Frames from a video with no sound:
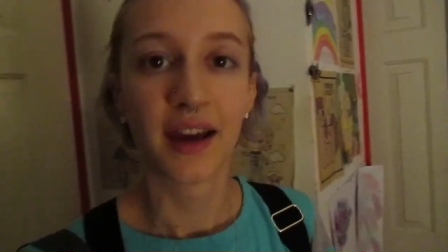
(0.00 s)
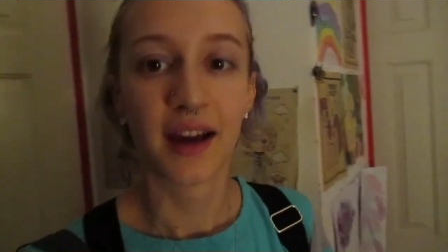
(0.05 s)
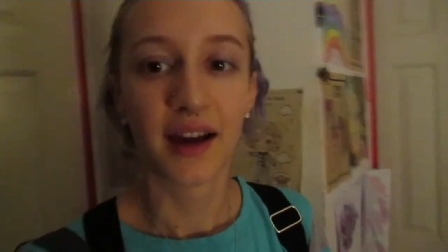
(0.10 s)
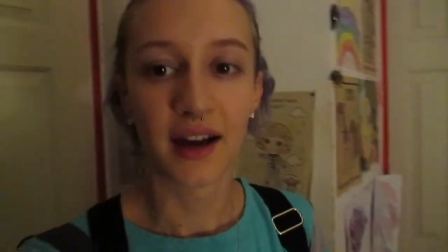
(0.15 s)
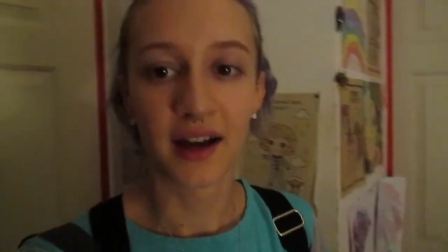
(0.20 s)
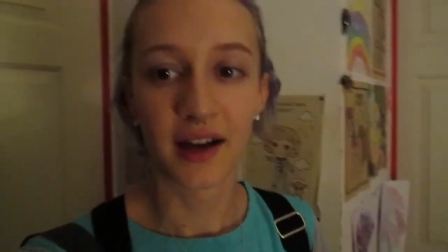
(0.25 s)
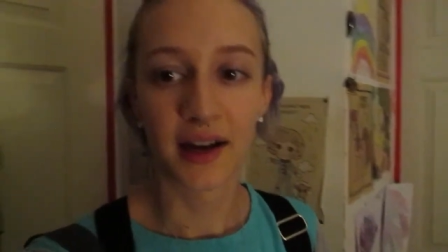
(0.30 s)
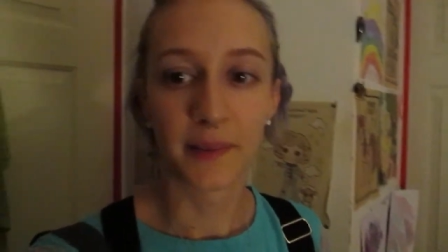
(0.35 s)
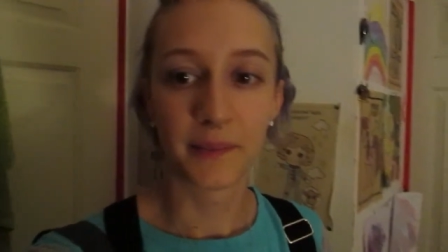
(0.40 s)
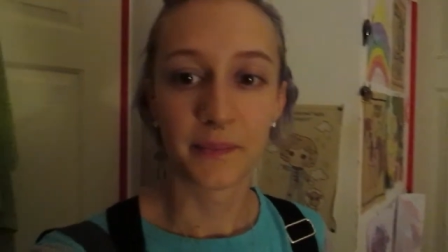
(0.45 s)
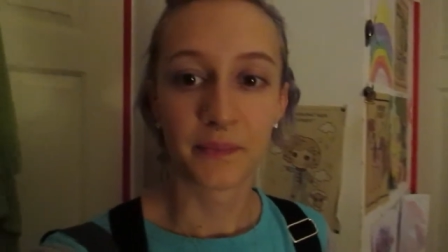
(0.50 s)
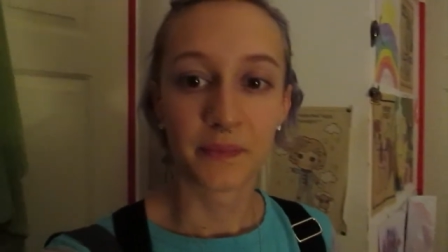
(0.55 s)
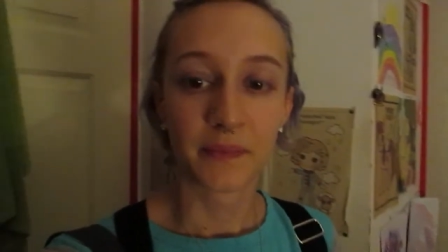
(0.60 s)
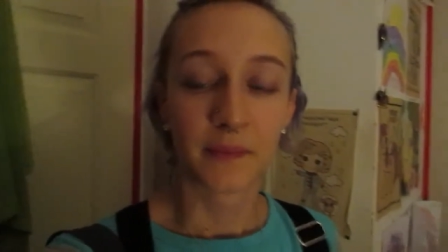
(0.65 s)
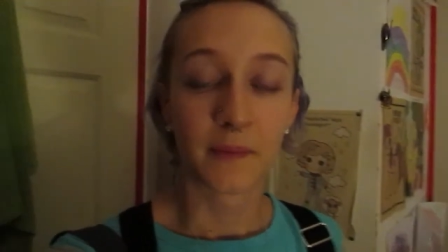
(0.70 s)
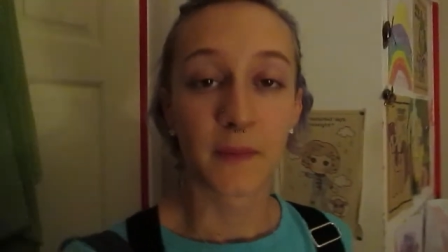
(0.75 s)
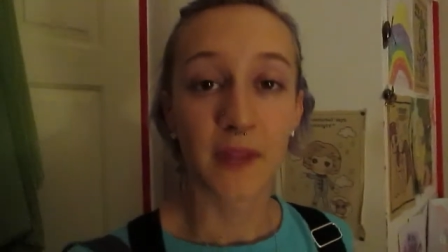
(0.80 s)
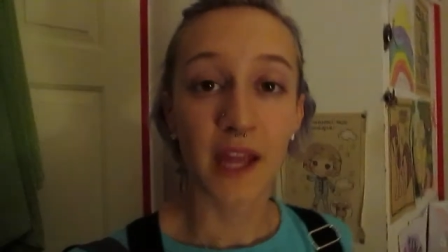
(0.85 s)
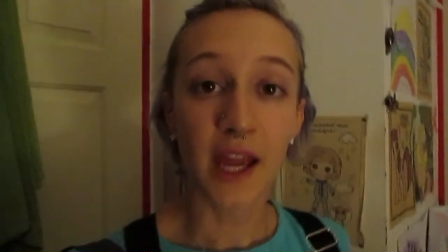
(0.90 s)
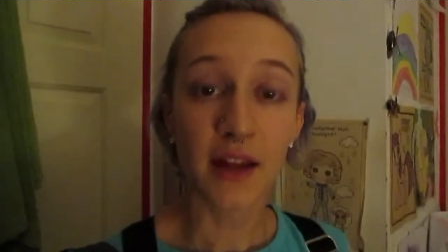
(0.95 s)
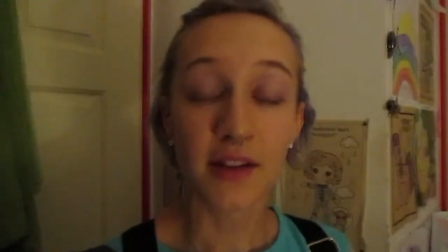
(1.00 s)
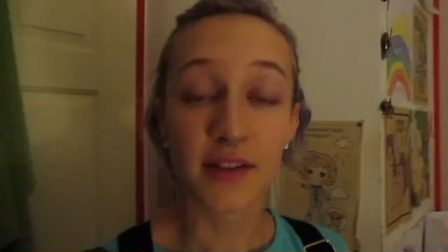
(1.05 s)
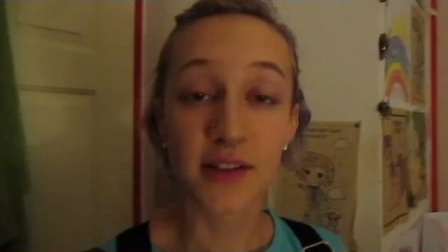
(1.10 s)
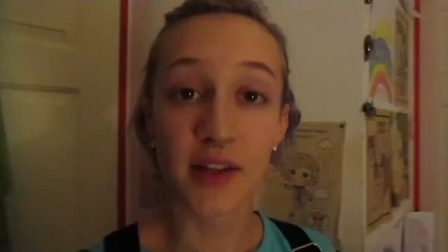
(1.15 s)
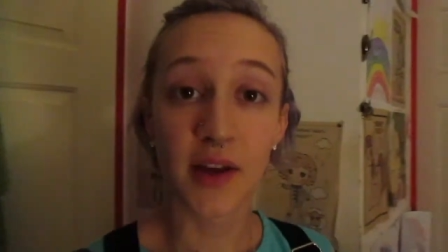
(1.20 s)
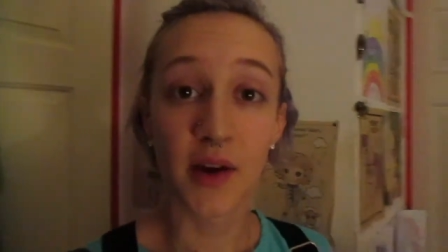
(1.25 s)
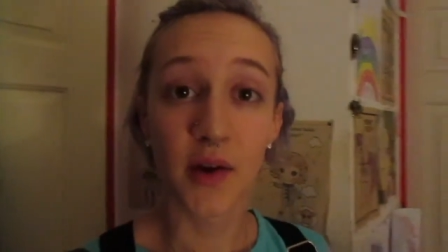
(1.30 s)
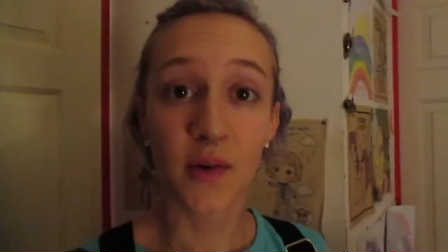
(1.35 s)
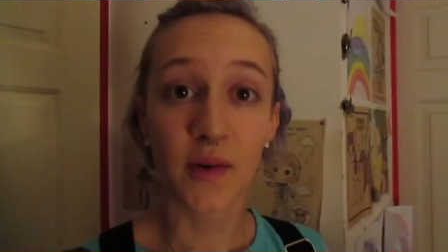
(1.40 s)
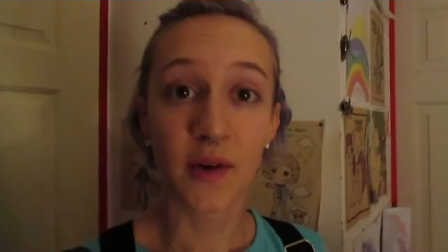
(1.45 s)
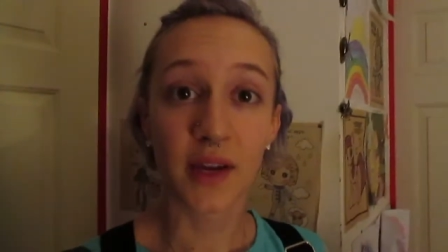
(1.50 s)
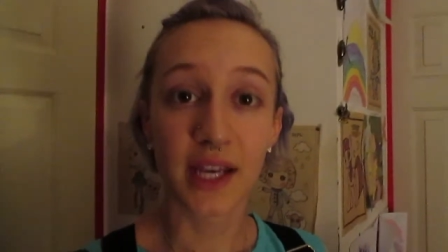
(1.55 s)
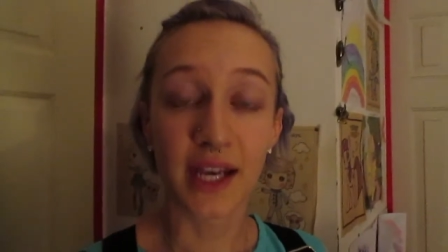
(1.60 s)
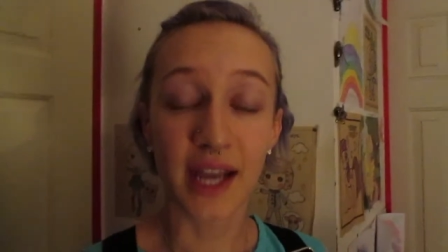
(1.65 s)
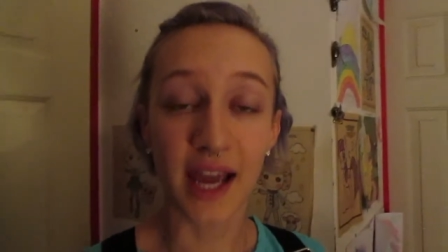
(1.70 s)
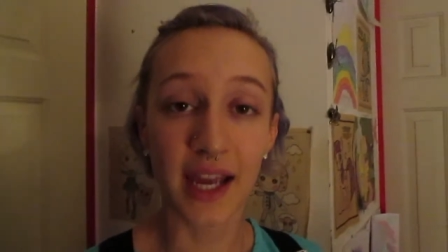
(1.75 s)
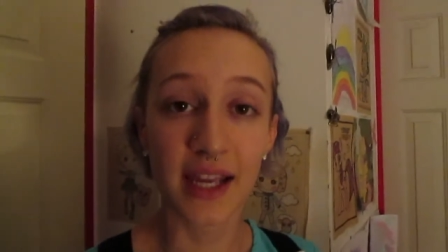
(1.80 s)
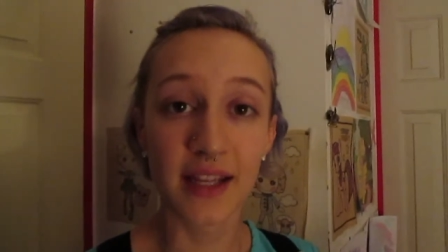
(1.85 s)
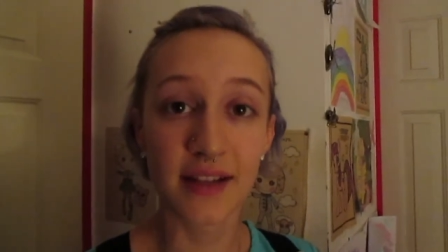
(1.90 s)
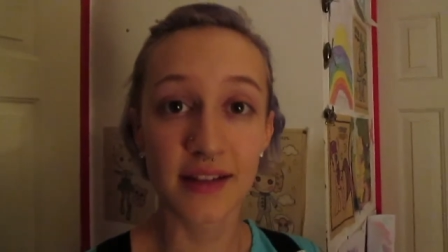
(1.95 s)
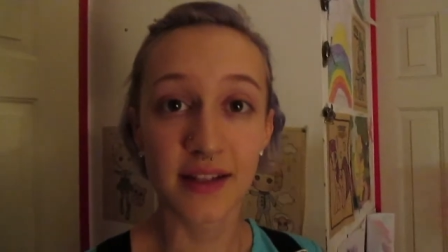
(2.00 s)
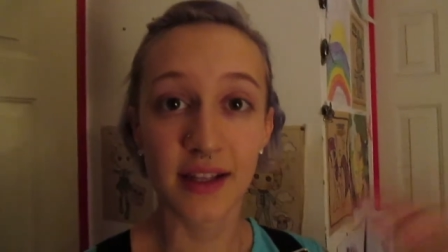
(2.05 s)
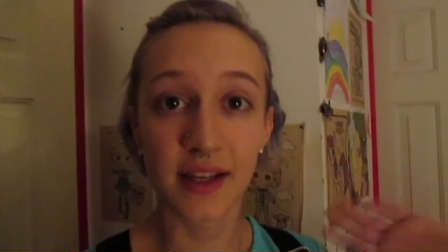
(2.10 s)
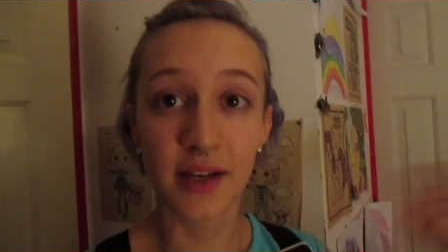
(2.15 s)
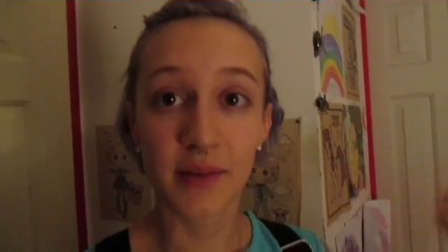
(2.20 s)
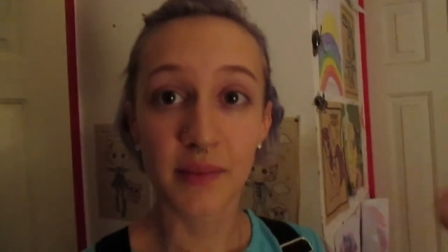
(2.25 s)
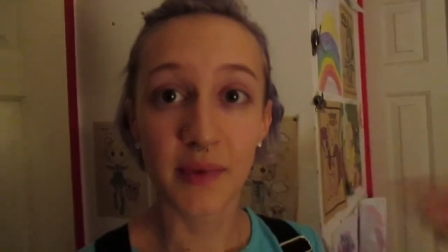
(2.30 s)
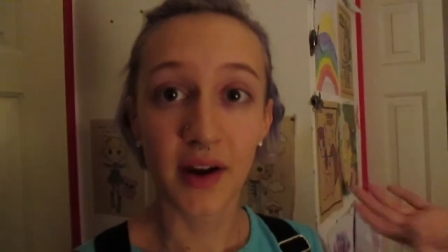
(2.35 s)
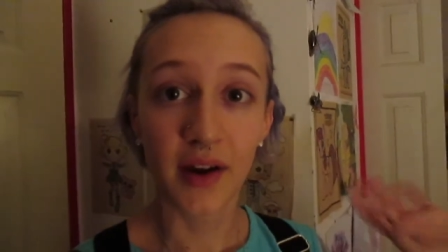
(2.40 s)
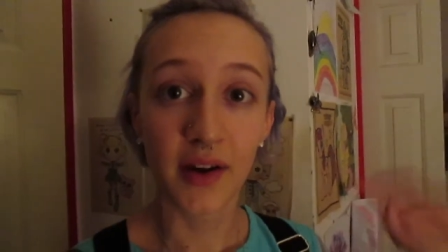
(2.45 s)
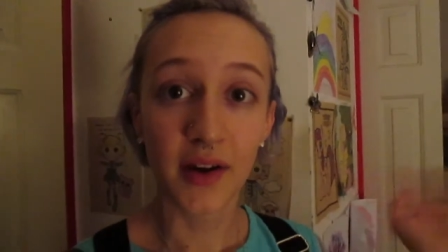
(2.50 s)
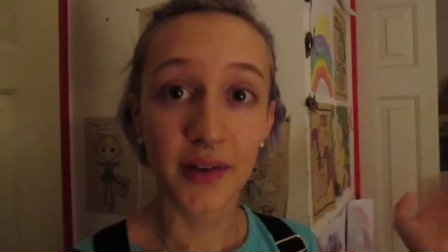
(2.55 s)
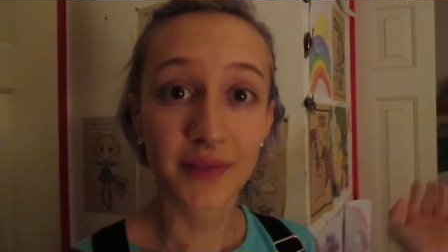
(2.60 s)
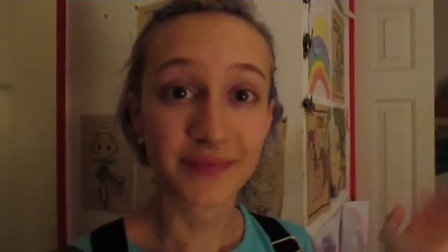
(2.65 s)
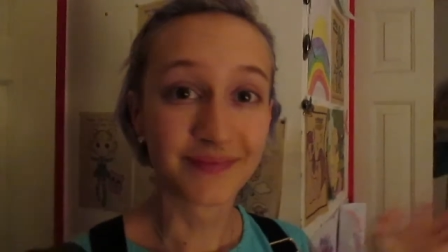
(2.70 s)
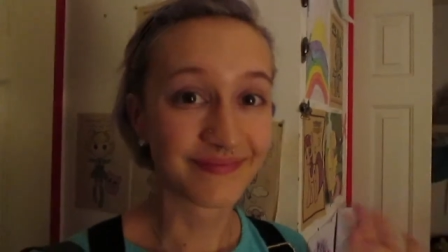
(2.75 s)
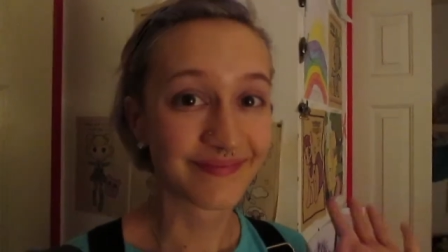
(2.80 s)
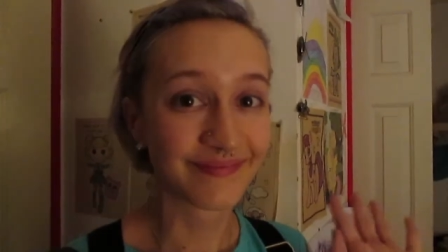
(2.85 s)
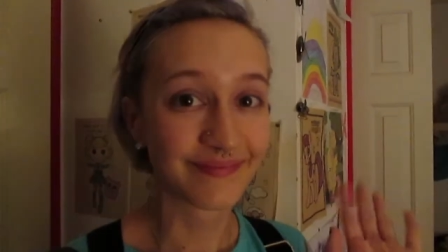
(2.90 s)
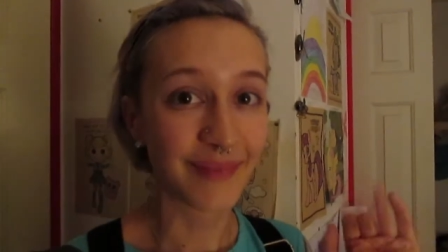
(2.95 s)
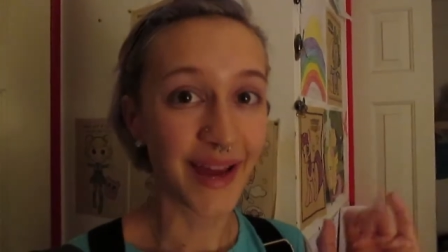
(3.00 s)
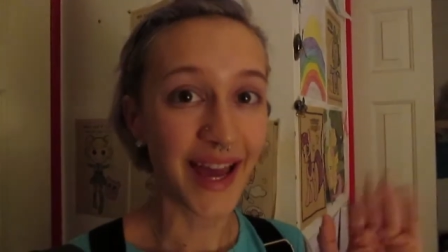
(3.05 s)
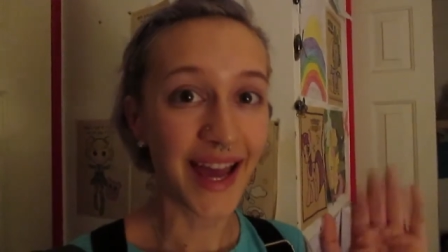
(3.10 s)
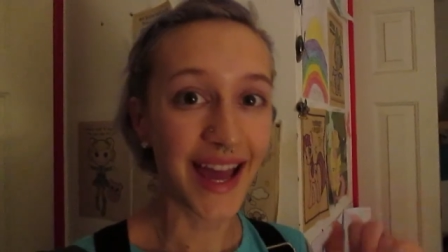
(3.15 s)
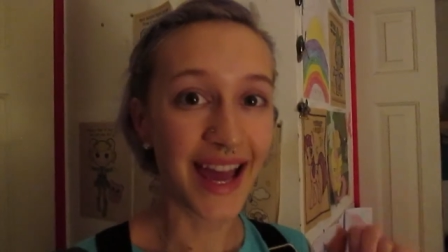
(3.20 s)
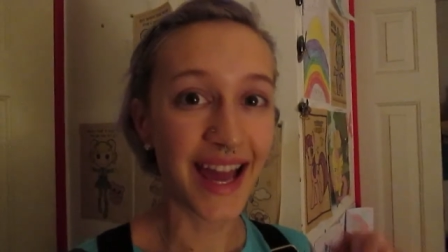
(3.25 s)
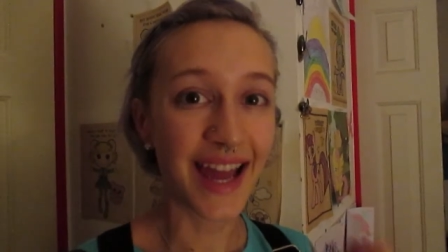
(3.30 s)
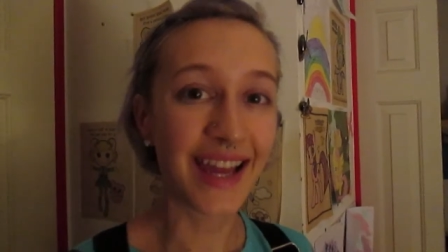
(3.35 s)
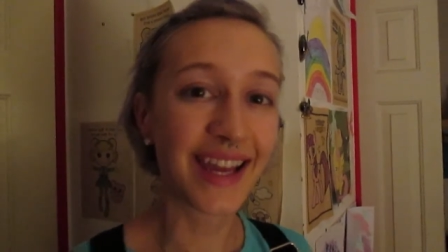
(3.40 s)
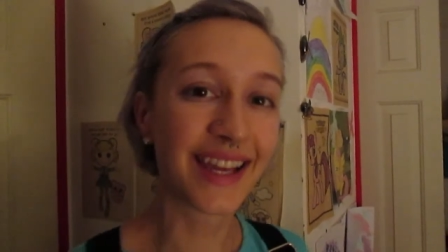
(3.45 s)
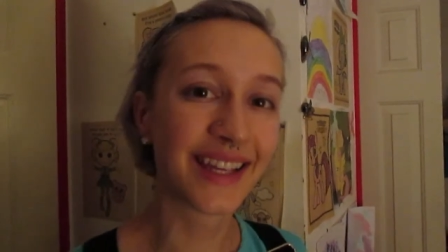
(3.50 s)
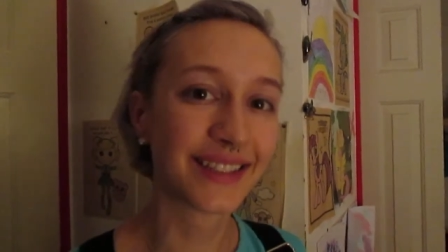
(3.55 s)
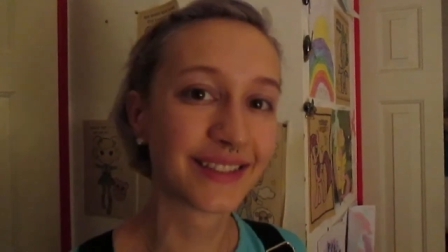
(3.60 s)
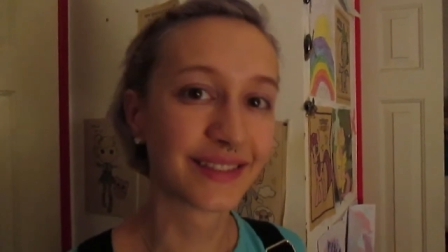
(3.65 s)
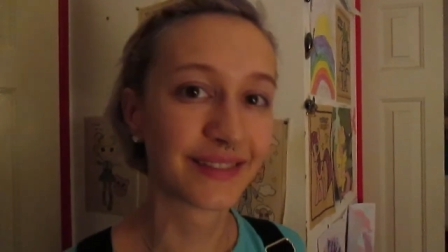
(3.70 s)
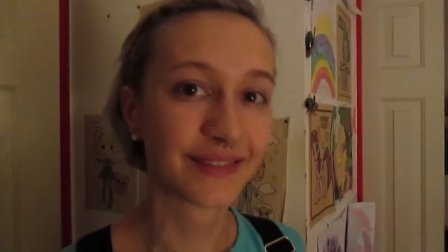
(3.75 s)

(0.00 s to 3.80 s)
Um, yeah, so good night. See you tomorrow. Bye.